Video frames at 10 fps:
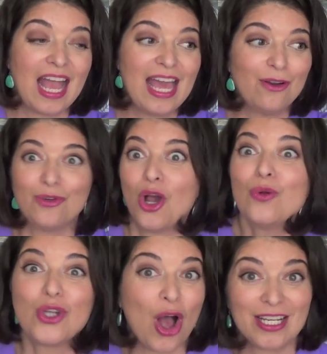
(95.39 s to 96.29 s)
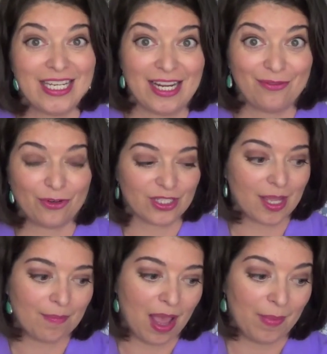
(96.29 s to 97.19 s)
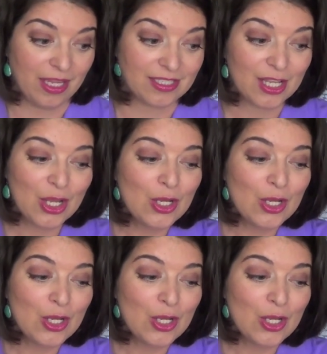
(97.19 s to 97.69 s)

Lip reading: I don't know, daunting for some mommies.